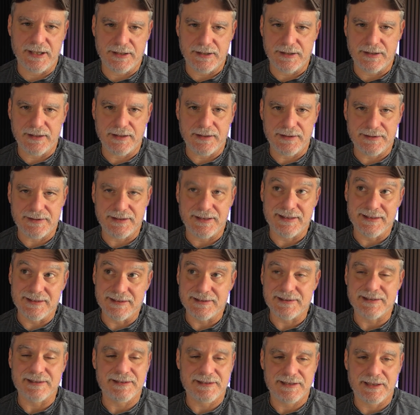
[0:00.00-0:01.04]
N8N
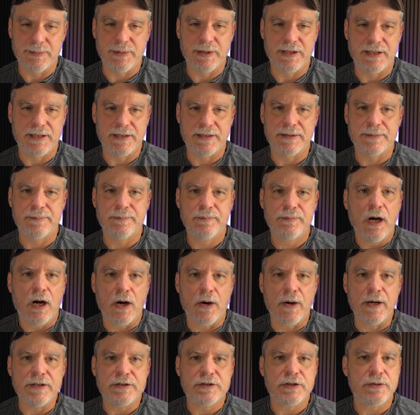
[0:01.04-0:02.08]
is intimidating.
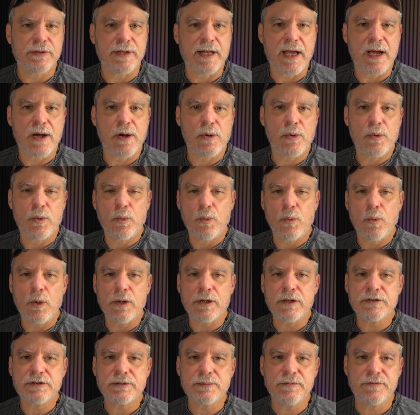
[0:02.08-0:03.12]
All right, so now
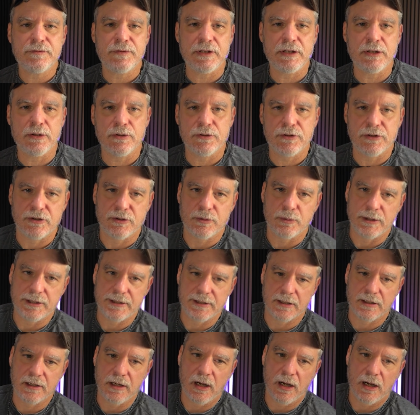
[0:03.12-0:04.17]
what are some videos this week
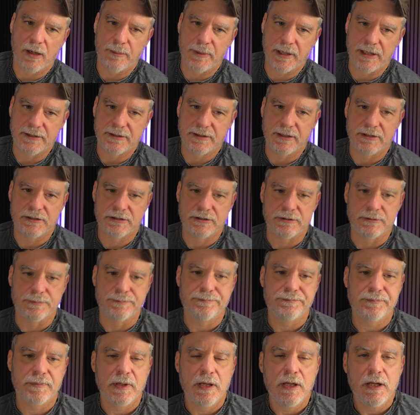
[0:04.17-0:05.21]
that caught my attention?
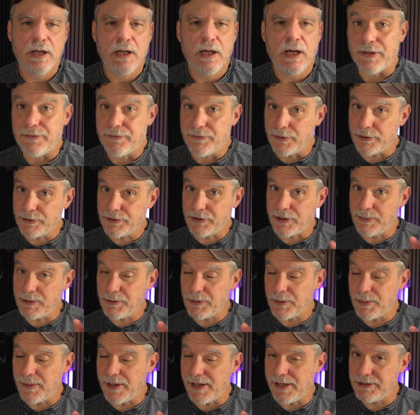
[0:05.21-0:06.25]
First, let me
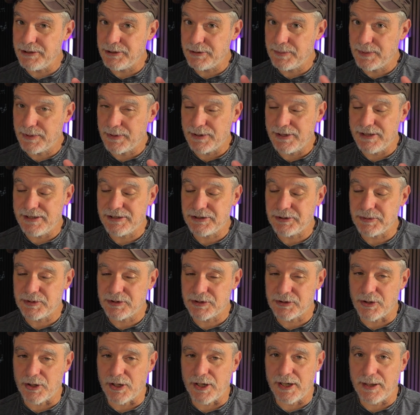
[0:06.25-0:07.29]
remind you, please
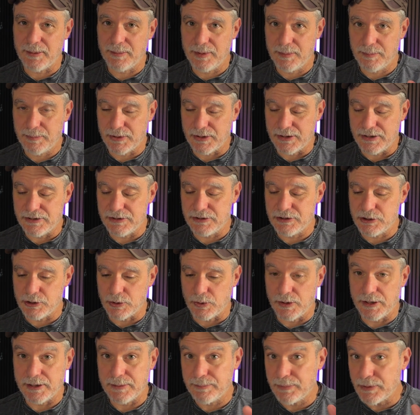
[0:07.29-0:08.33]
subscribe, please
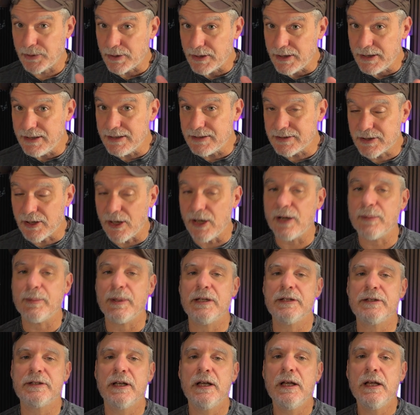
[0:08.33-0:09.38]
join, please
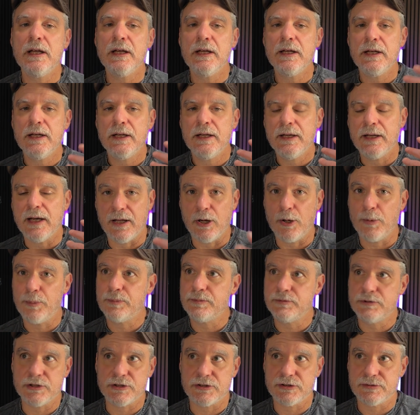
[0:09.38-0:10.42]
comment.
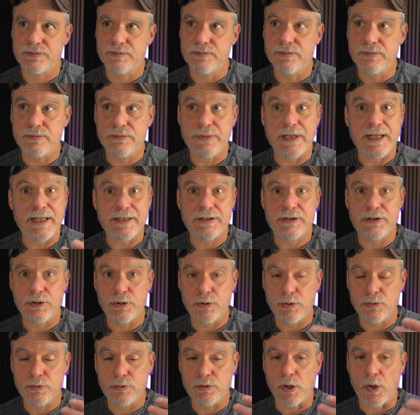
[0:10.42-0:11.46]
Help just me
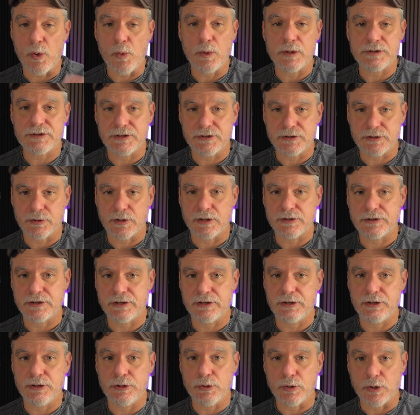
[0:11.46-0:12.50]
to know what's
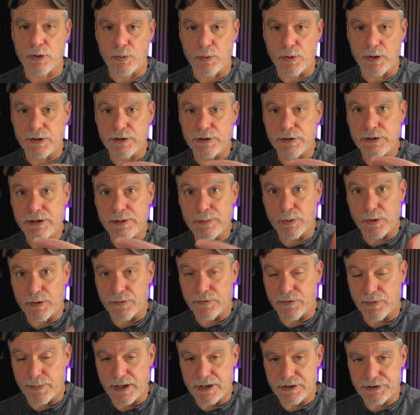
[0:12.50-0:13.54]
interesting to you or where you need more
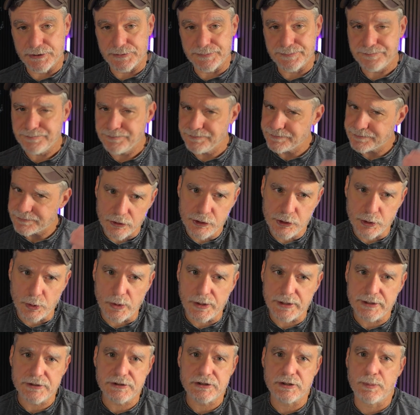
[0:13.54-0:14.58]
information.
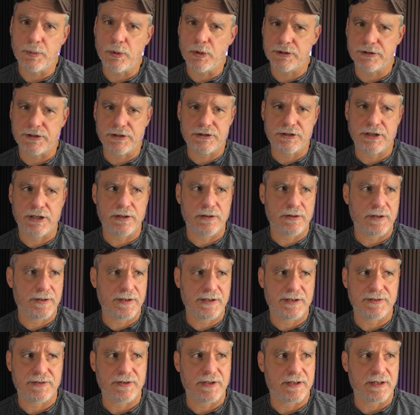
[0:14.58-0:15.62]
Join to support the channel. I
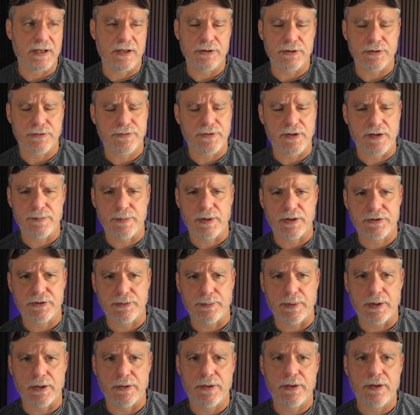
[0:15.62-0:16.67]
think it's like under $5 a
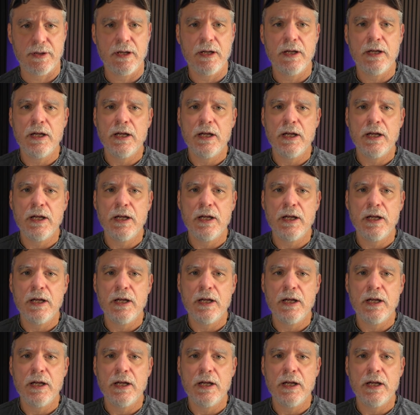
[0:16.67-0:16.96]
month.